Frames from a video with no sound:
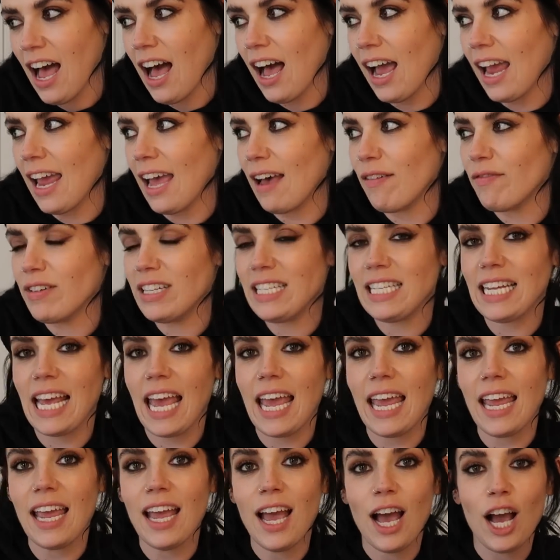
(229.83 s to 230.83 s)
I have a
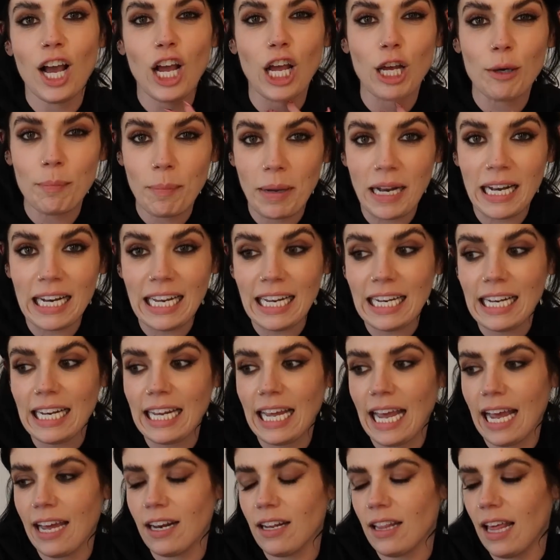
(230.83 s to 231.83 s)
day completely
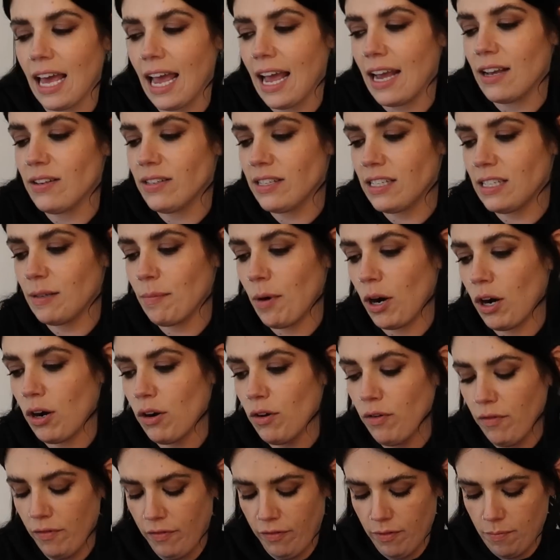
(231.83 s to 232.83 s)
out of the house
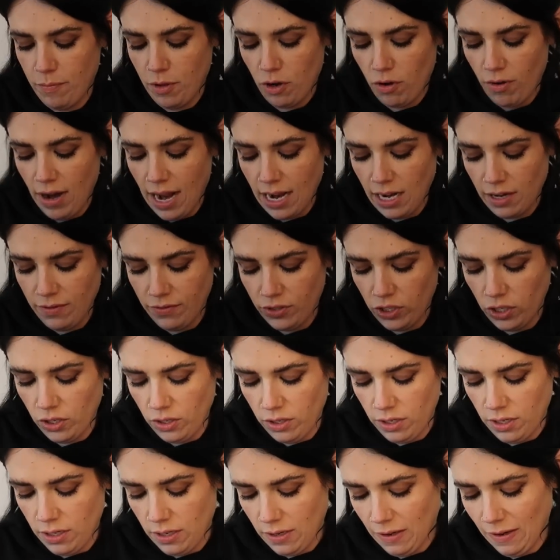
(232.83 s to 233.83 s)
tomorrow from the crack of
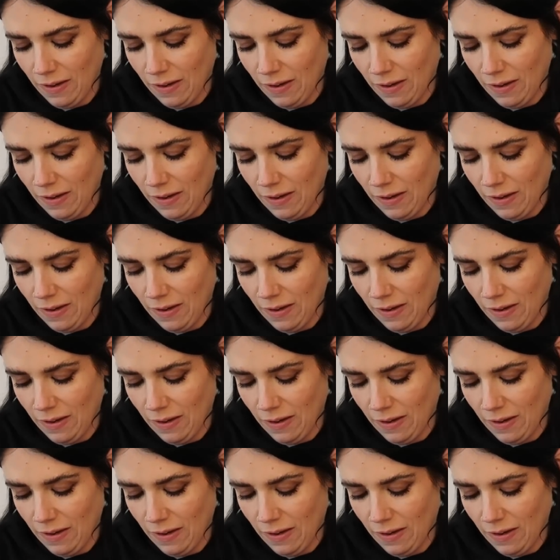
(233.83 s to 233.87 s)
dawn